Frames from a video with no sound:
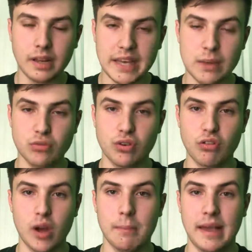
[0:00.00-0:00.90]
he was the
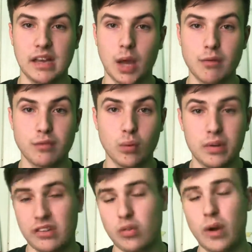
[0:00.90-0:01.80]
right man going
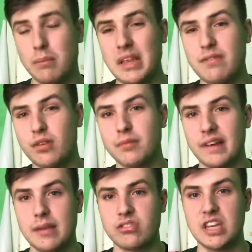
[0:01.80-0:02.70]
forward, it's quite many Fulham
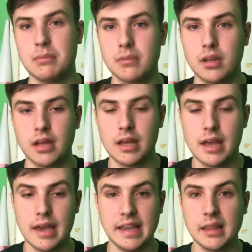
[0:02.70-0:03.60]
fans seem
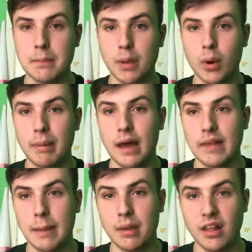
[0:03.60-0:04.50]
in limbo about
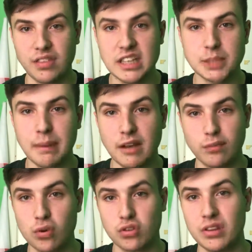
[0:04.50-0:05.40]
that. But I think this back
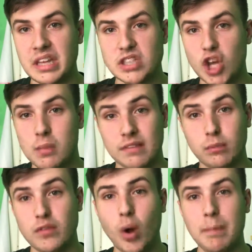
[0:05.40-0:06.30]
four is going to need time.
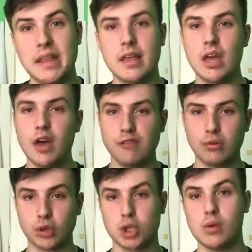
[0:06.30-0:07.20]
We've not been
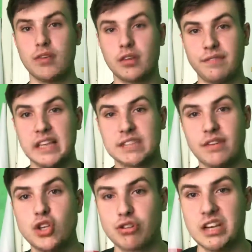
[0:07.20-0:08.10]
fortunate with our defensive
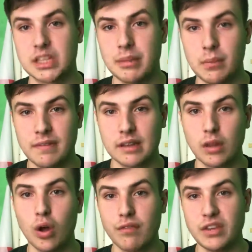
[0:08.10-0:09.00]
injuries. I mean, we've had a
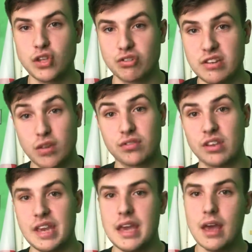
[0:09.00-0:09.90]
lot of injuries.
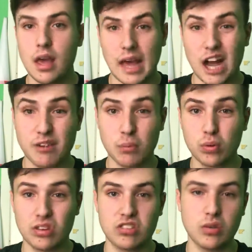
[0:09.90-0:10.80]
Obviously, Alfie
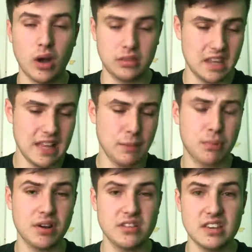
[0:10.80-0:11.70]
Mawson's didn't have a
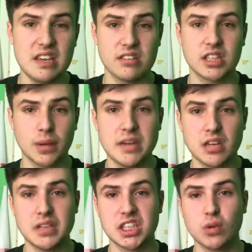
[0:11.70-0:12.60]
pre-season, so he's
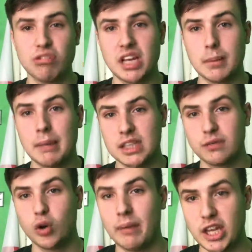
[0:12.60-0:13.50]
only still really coming back to
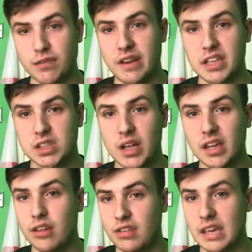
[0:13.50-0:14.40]
full match fitness. So I
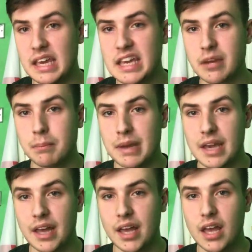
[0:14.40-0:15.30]
don't think he can
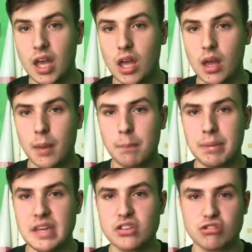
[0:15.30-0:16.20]

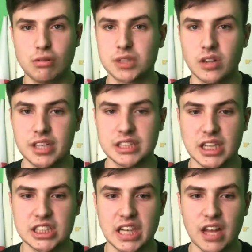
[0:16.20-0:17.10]
be scrutinised
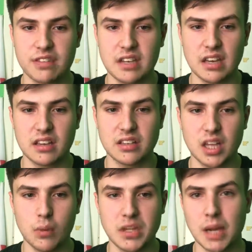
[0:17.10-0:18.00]
just yet. I think,
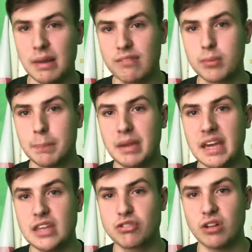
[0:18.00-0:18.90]
you know, when you come back from a
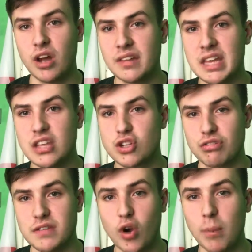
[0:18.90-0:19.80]
big injury like a knee
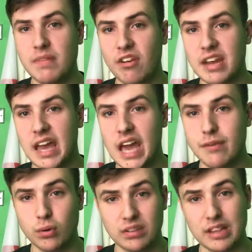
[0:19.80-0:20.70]
injury, you've got to be very
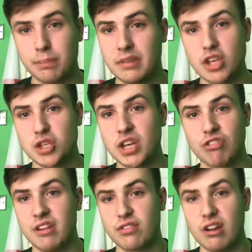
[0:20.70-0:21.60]
careful because that's potentially
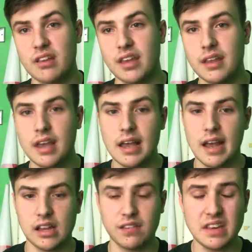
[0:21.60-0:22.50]
career threatening.
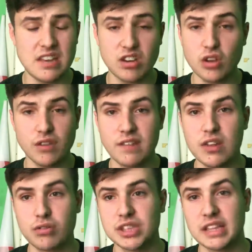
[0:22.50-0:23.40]
And I think he's a good
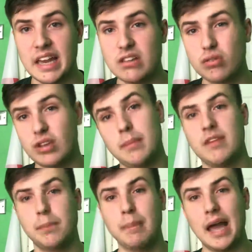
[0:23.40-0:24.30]
defender on his day. He's also had a
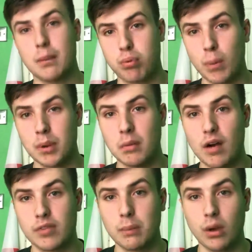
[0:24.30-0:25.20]
bit of a back problem
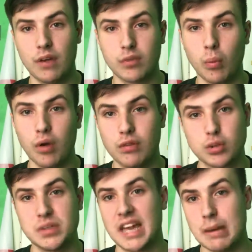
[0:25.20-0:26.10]
after Watford,
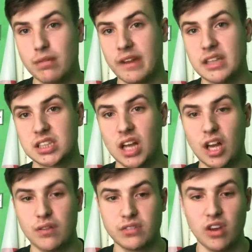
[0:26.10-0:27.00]
which he came off against at
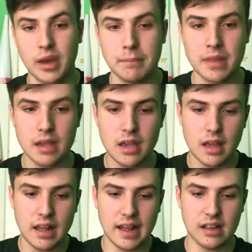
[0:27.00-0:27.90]
half time.
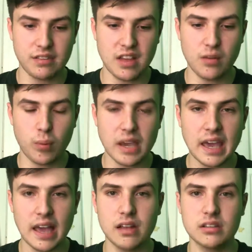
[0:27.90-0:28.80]
And I think if we can
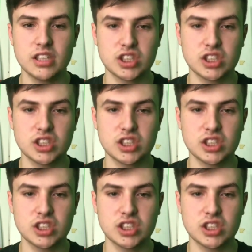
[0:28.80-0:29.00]
get to